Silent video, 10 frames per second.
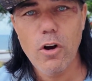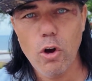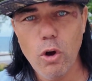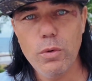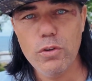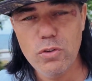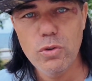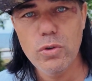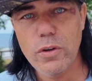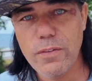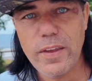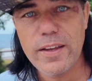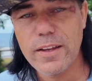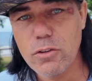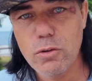Always do the
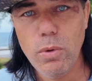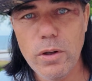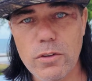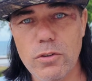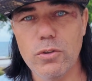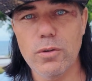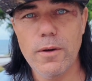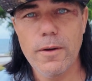thing that you want to do,